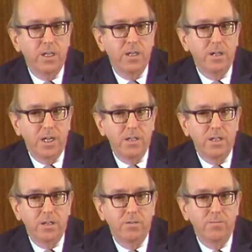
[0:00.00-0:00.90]
And I
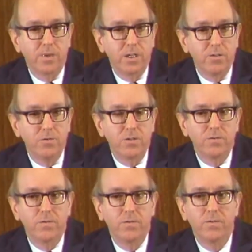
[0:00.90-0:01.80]
think by use
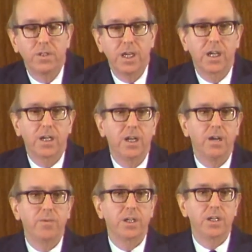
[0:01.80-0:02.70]
of the
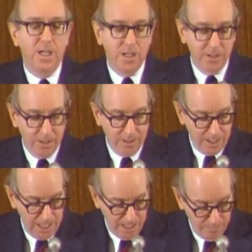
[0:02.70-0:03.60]
economic analysis and
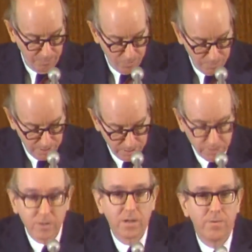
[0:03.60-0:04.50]
the hand formula,
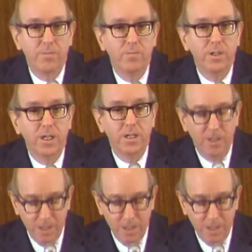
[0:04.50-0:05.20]
you come up with a